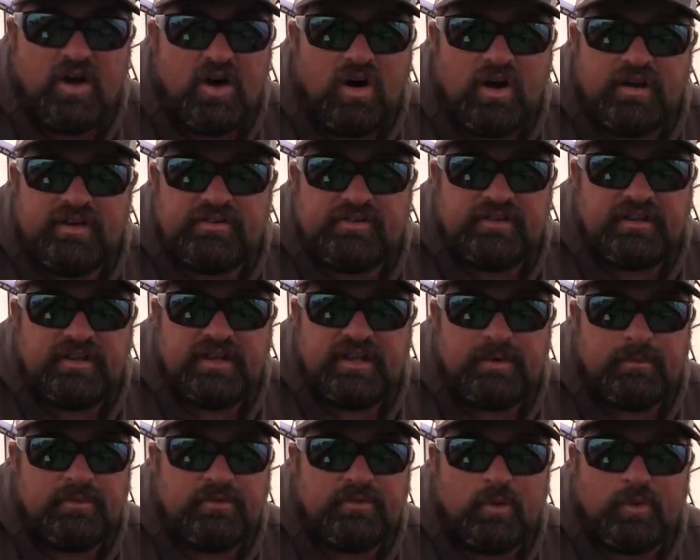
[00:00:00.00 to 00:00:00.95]
Honestly,
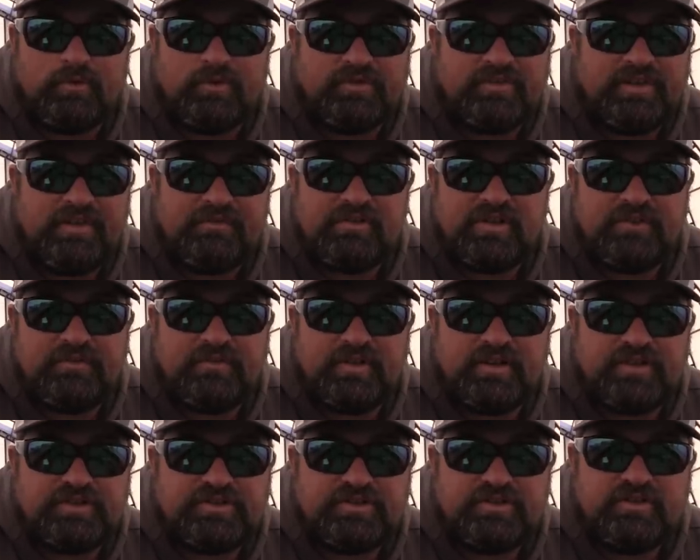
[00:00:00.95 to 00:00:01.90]
it was over seventy
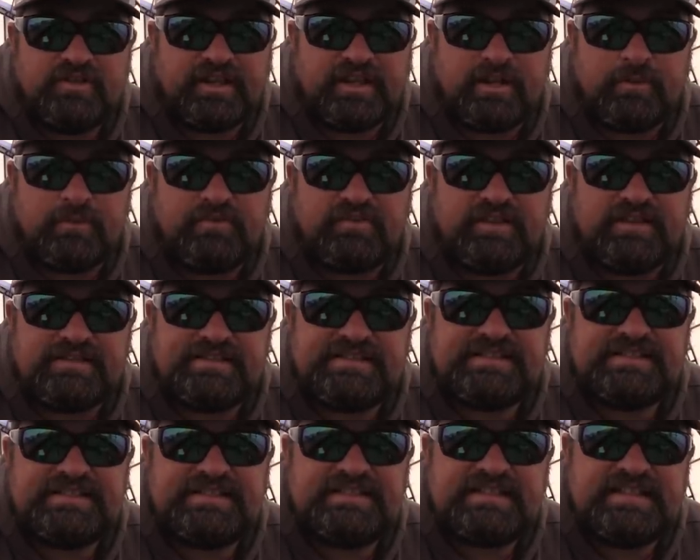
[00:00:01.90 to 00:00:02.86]
fish. Like, it was
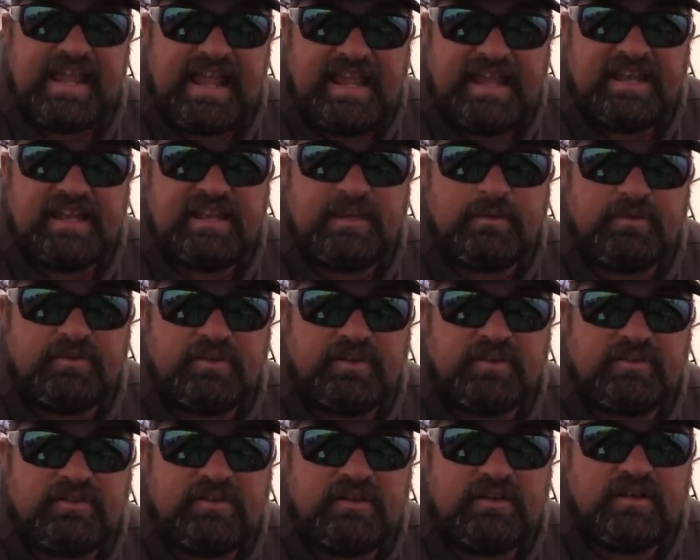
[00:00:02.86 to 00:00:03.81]
insane. It was
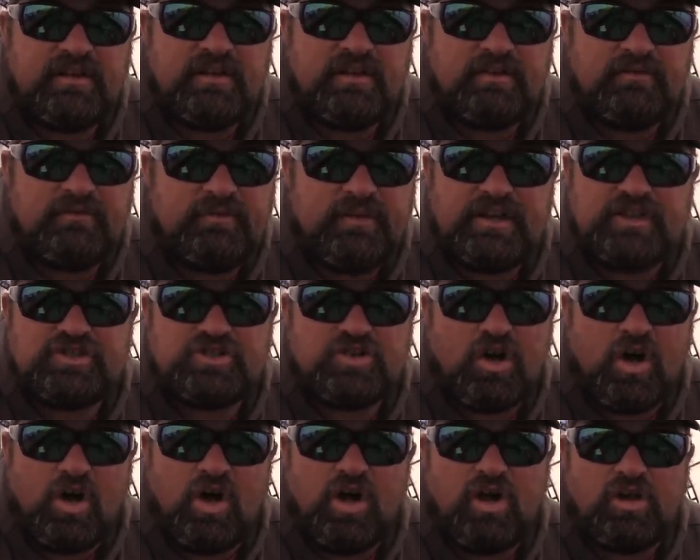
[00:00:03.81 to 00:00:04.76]
just fish
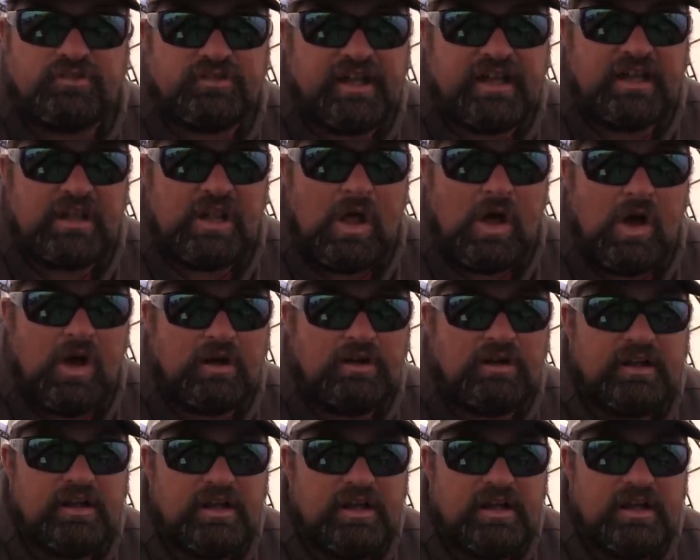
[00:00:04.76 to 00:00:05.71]
all day
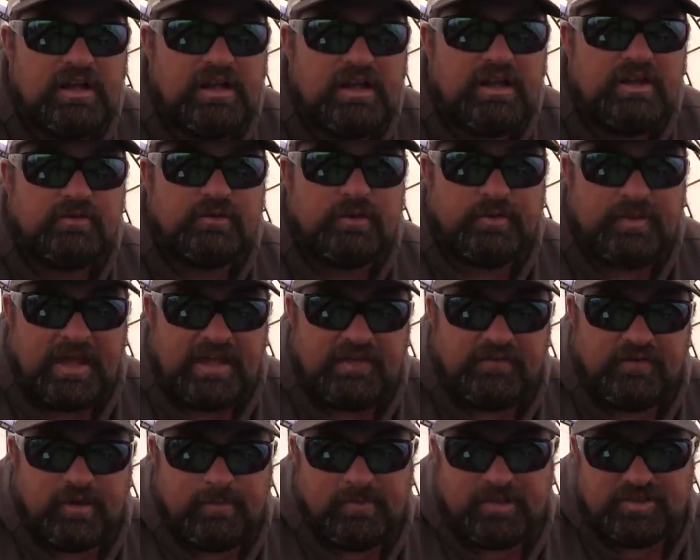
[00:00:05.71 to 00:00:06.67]
long. So thank you very